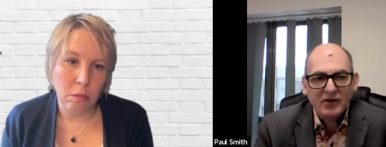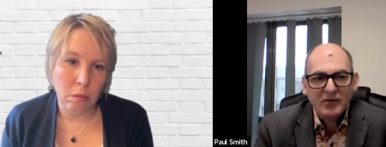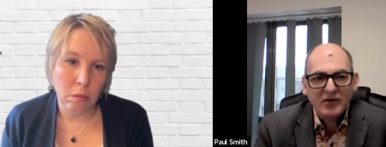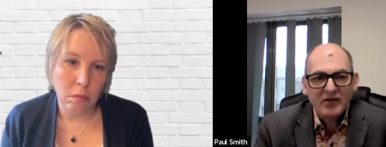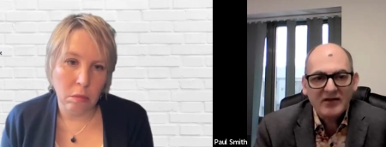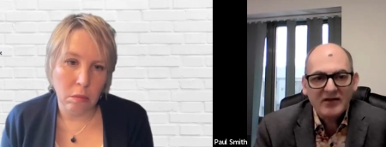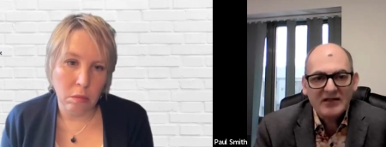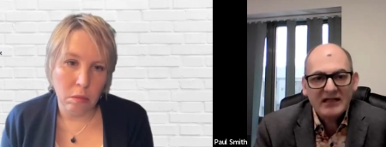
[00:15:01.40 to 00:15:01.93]

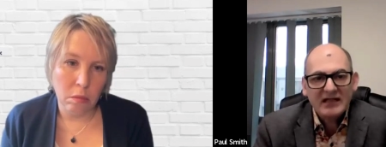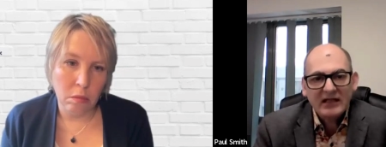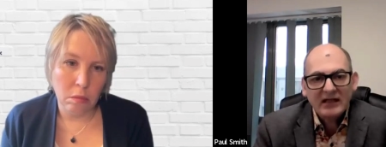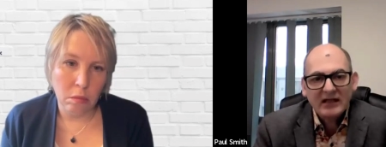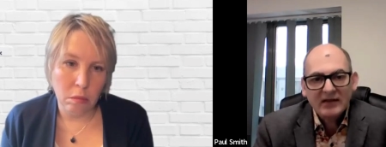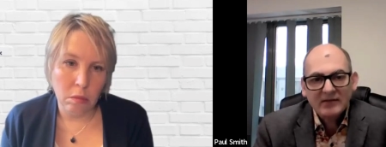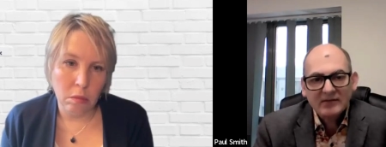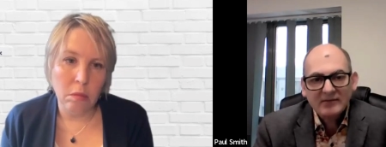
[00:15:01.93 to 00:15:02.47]
Speaker 1: community.
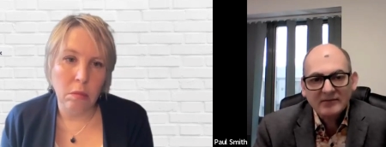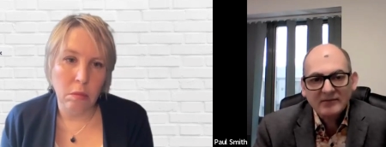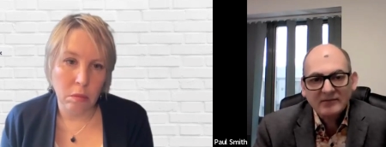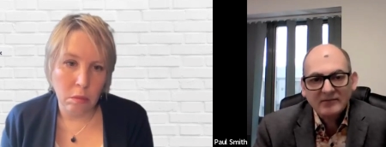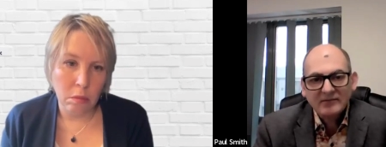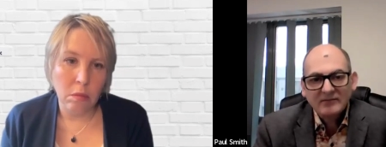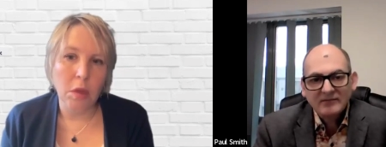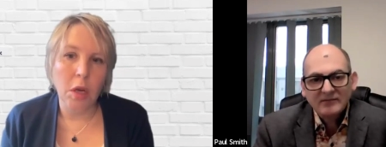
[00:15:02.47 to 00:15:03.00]

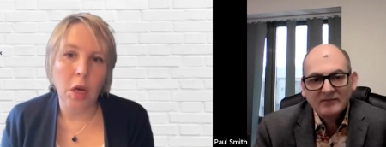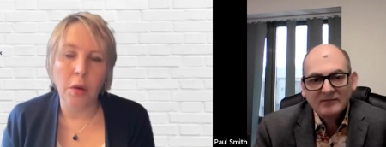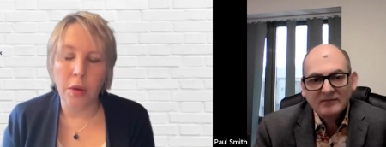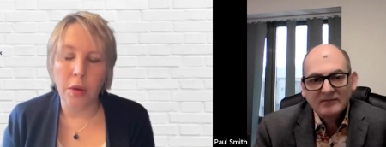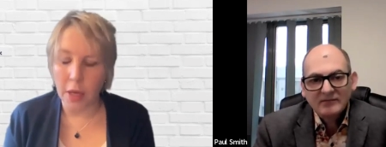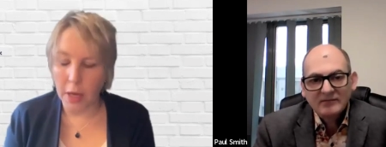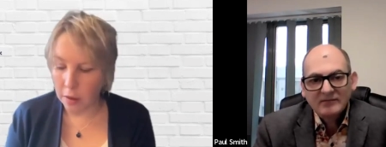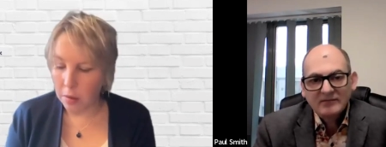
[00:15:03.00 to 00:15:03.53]

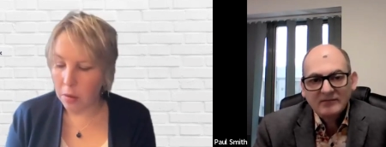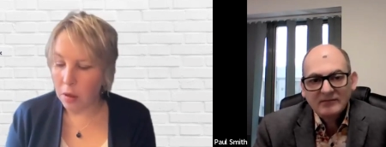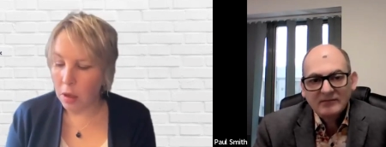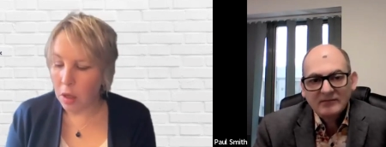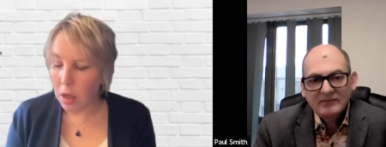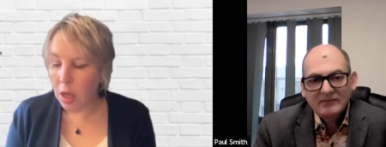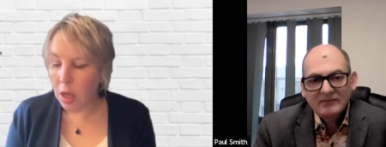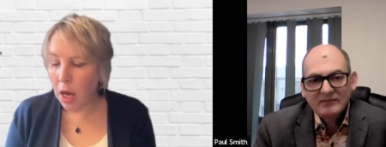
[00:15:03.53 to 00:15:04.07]
Speaker 2: Okay.
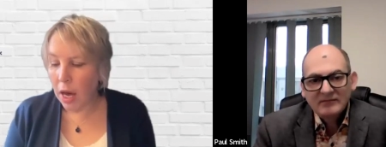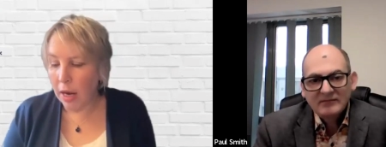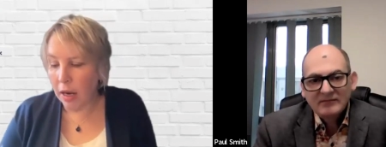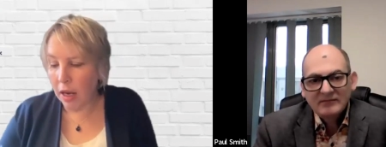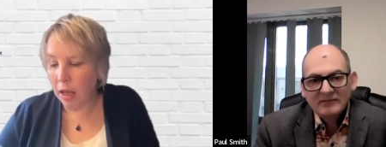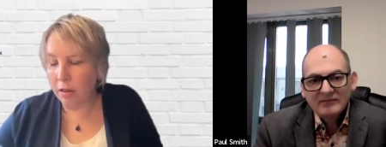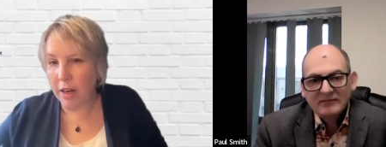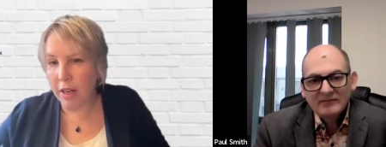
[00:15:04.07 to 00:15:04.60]
And
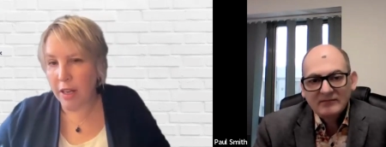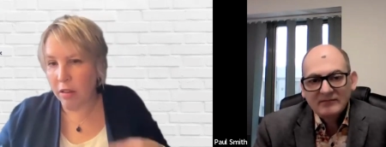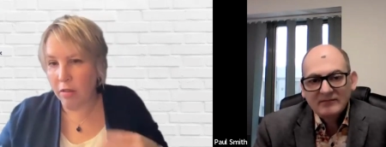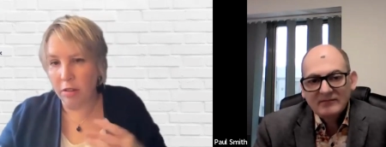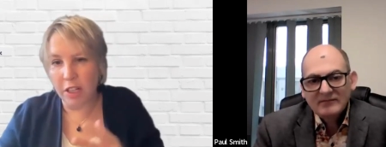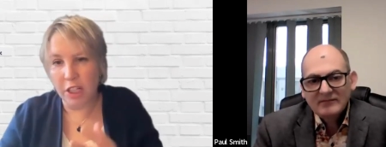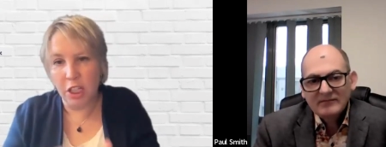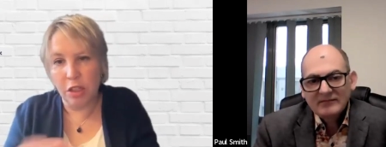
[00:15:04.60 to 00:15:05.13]
are there any other
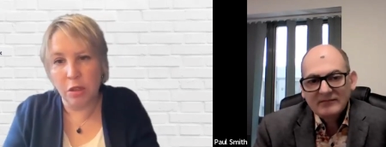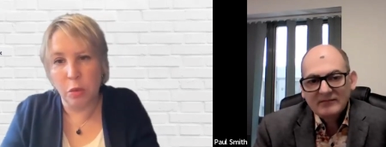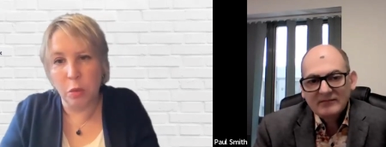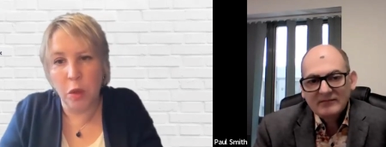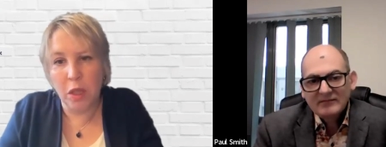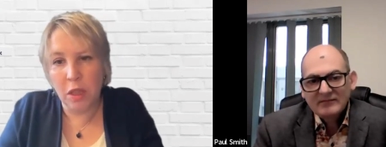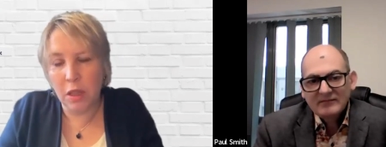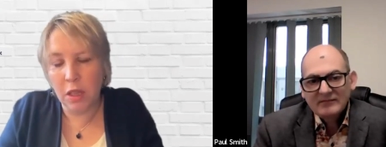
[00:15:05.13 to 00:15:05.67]
issues
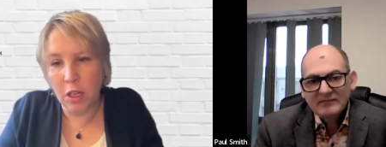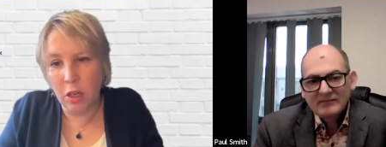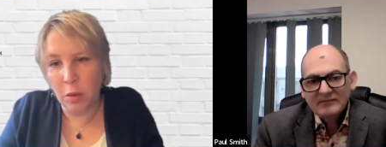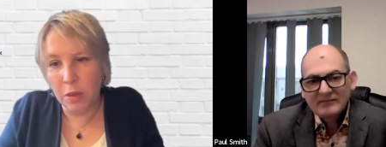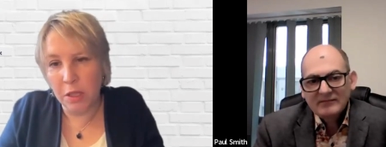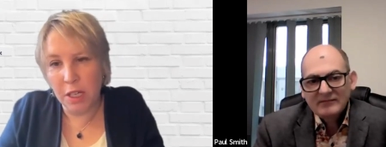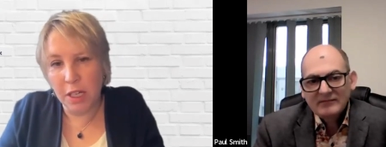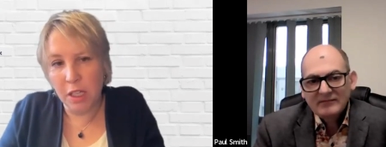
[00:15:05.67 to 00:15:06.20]
with the
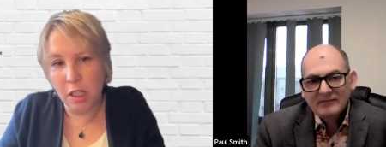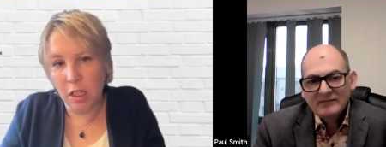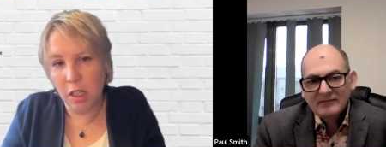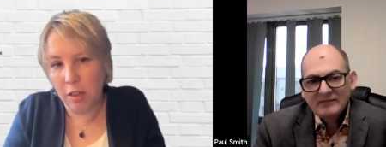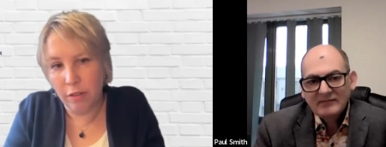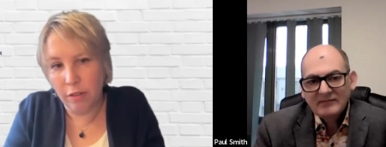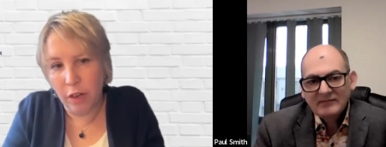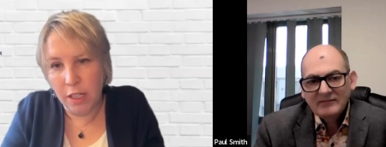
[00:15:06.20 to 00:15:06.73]
accommodation that
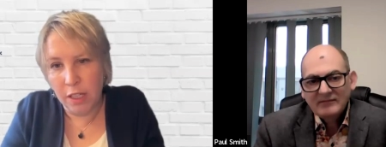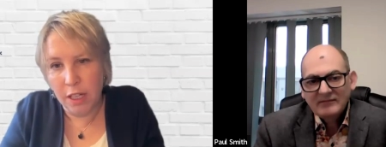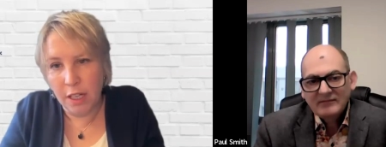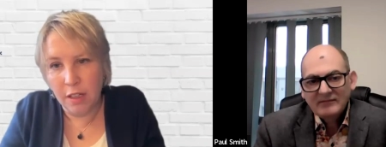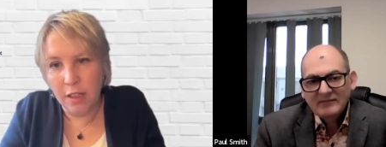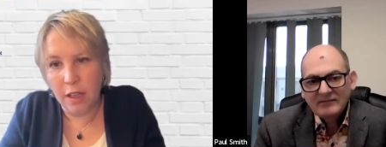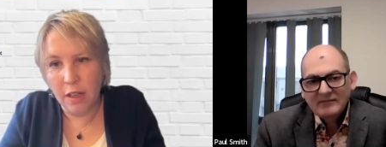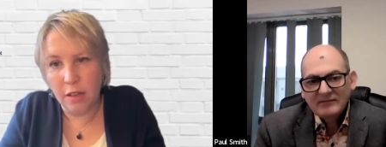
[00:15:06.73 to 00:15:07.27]
you find?
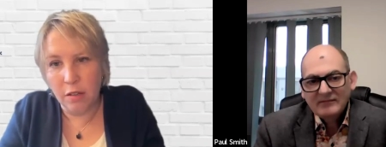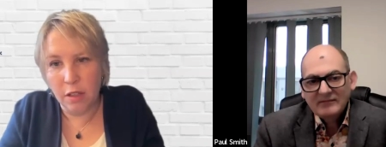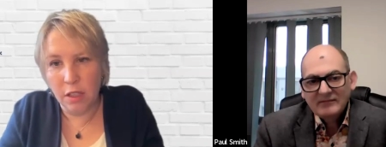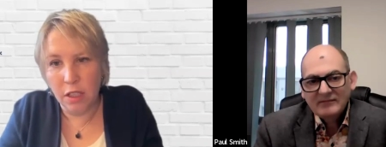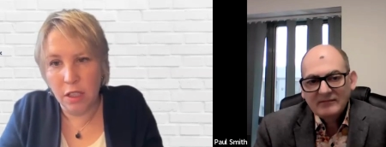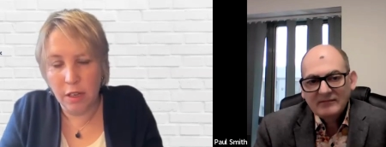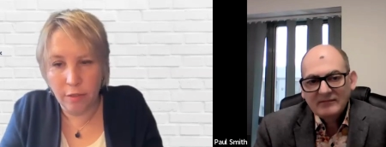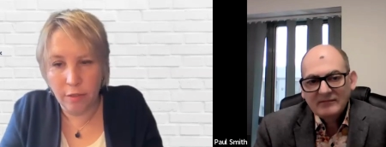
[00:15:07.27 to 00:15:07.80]
Anything else that's
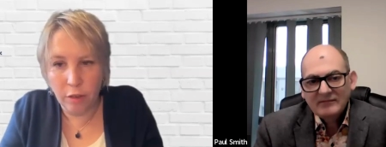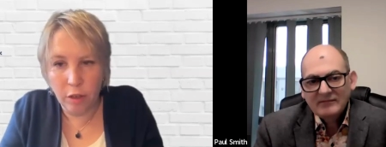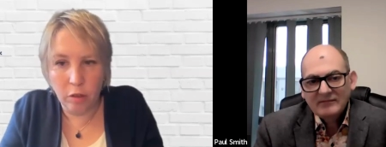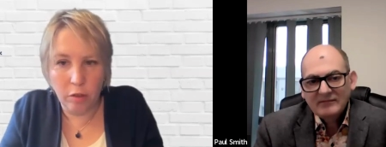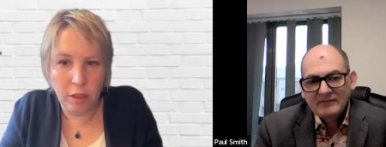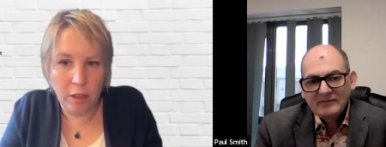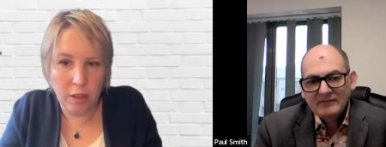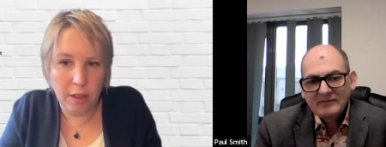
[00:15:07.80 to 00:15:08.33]
different, or
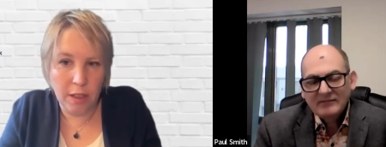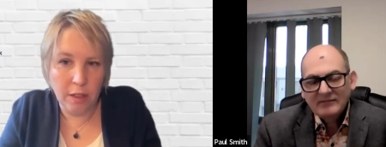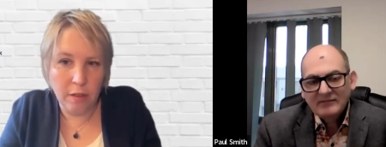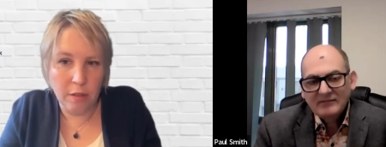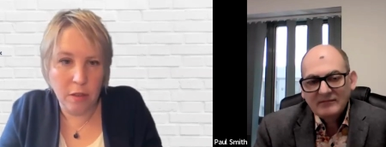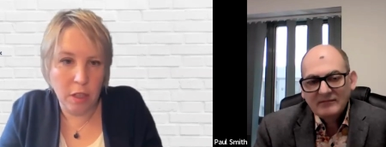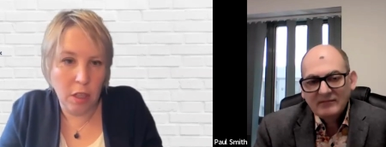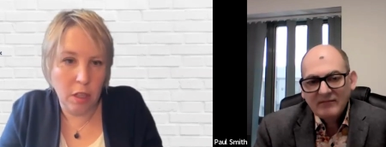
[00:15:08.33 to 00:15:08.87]
anything else that,